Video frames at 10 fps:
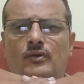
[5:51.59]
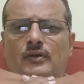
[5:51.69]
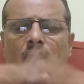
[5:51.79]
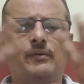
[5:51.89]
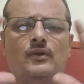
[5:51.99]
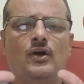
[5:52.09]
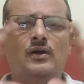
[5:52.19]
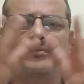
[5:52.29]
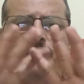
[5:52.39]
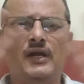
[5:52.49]
I am
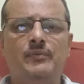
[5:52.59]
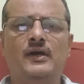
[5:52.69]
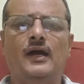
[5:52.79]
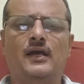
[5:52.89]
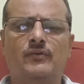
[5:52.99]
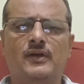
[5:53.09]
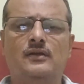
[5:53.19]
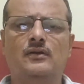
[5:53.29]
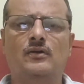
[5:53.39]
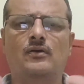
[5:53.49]
not blaming
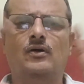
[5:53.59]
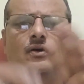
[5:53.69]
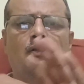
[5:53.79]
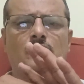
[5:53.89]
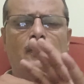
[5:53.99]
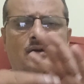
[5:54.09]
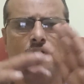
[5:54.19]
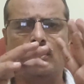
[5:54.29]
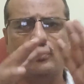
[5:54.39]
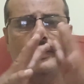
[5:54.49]
Ayurveda
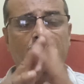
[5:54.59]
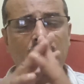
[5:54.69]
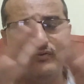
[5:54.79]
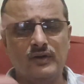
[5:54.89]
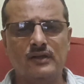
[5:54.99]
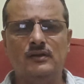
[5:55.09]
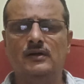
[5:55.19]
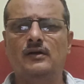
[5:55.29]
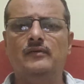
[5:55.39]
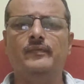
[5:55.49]
or any Vaidya,